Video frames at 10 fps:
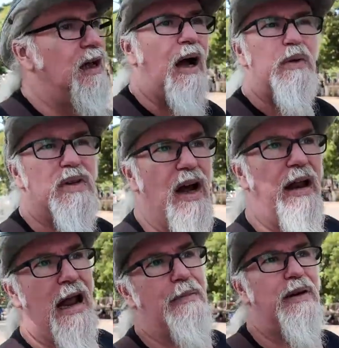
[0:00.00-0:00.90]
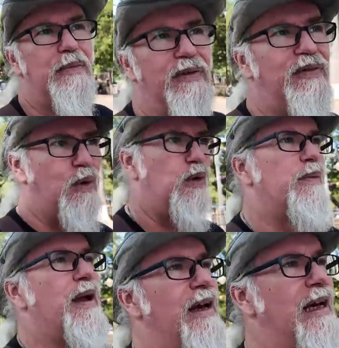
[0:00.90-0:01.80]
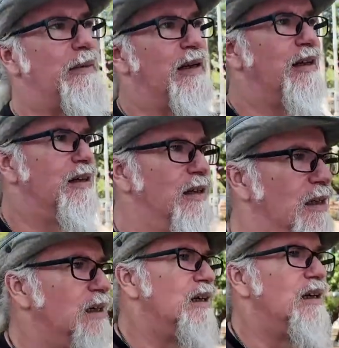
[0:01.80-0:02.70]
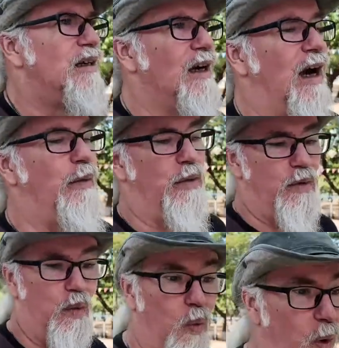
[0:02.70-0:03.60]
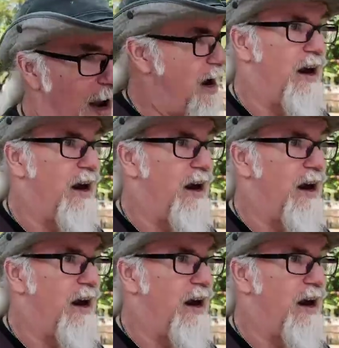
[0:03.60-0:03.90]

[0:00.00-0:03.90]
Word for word: I was not happy before the pandemic. I was way